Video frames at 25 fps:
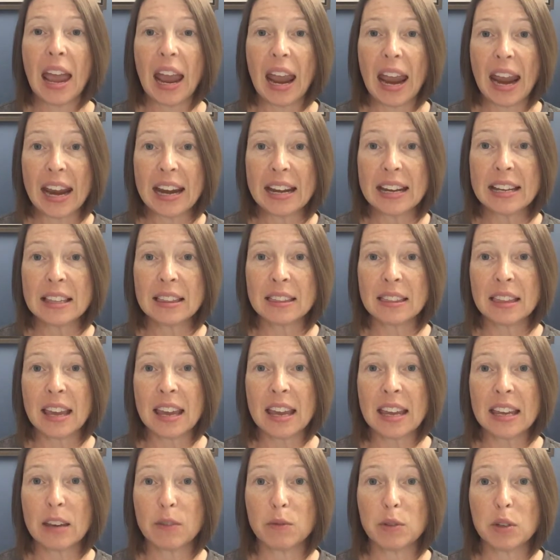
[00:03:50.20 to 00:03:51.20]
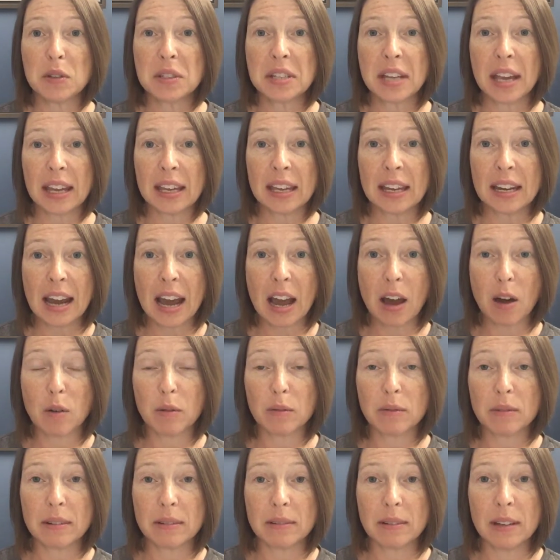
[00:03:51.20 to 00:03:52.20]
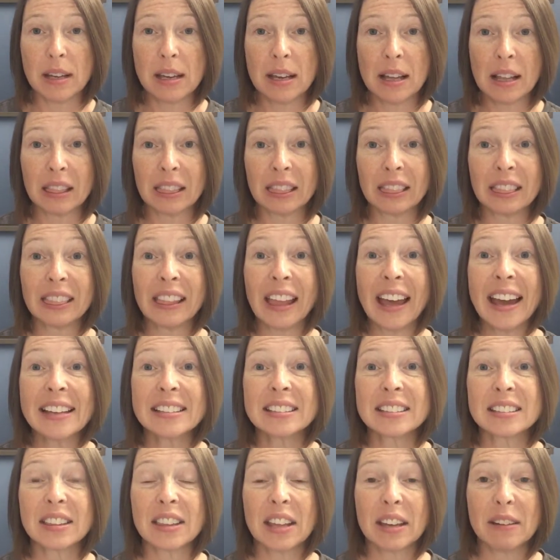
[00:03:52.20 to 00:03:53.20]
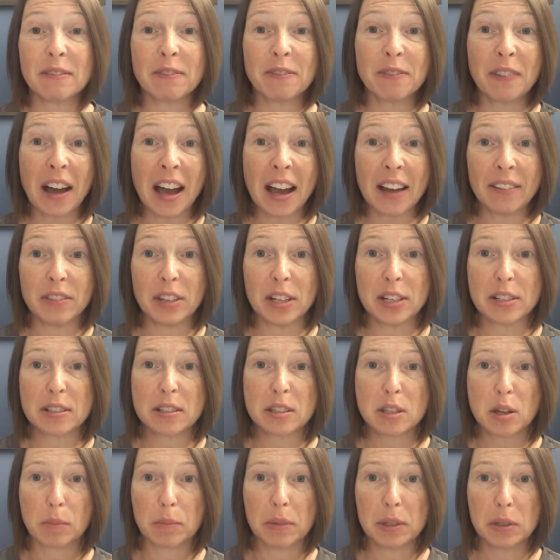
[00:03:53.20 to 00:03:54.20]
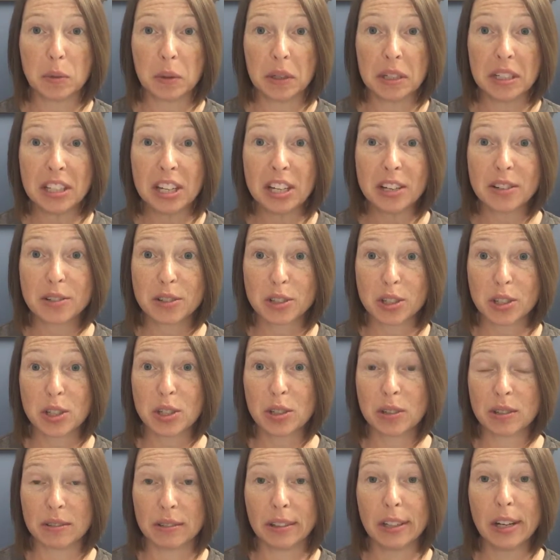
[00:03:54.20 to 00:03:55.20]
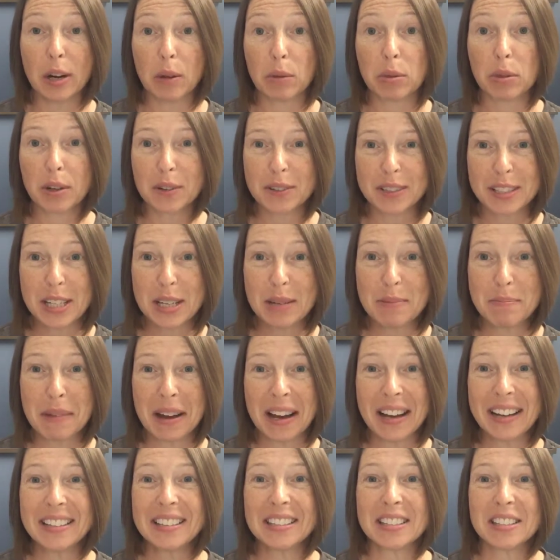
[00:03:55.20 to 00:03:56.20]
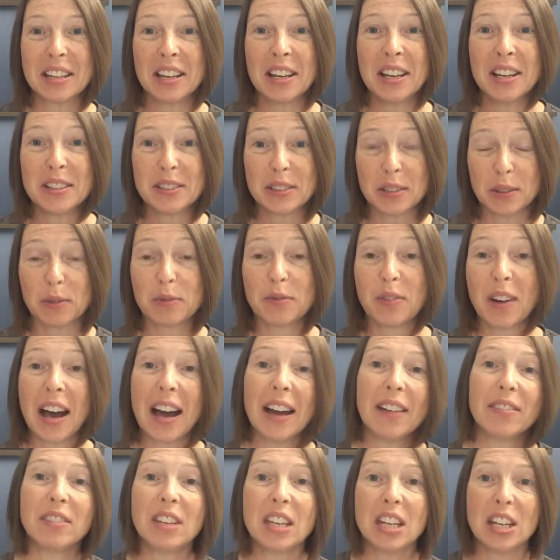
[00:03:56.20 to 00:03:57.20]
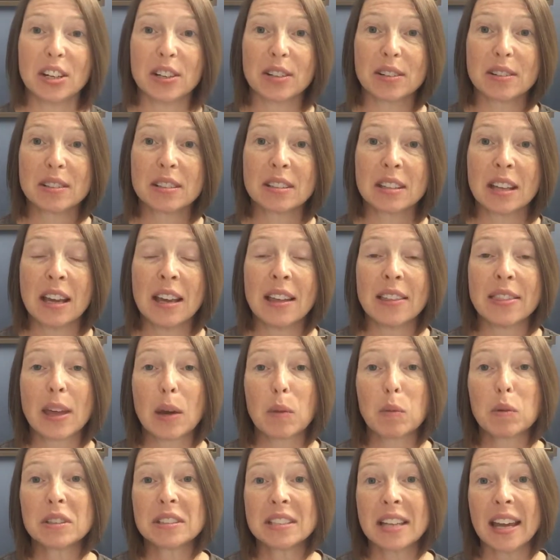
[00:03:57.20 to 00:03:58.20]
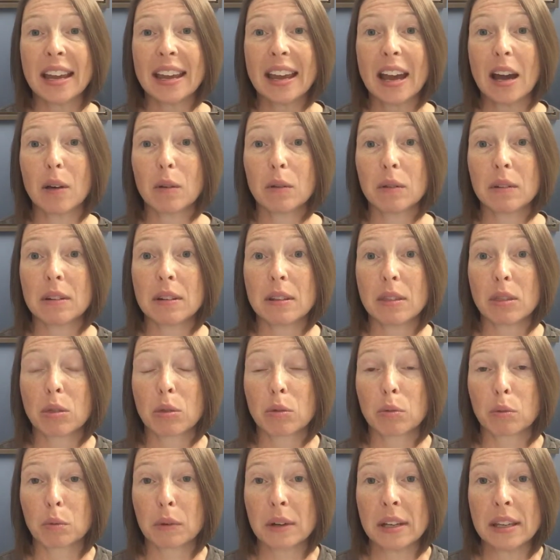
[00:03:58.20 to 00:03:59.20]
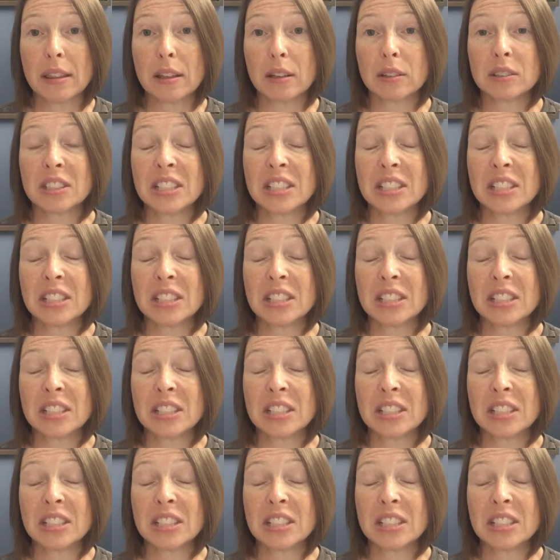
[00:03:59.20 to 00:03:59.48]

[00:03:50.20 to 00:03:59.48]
Anything, if you take it out less than 5 years, so between years, 13 months to 5 years, they will take out they'll